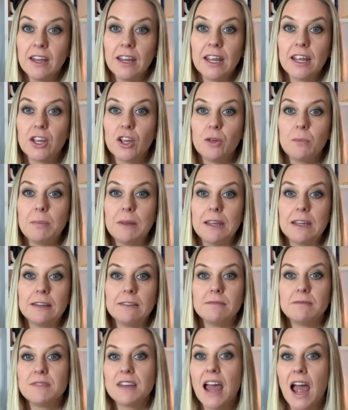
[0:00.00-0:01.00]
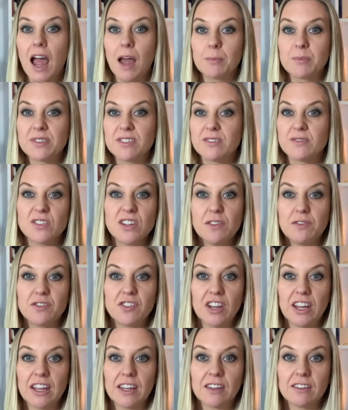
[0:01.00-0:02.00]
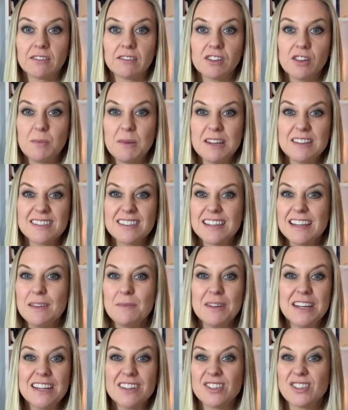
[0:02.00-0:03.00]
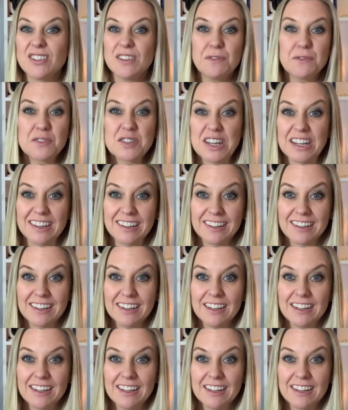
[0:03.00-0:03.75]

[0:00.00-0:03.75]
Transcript: It could be naps shifting, it could be sleep needs shifting.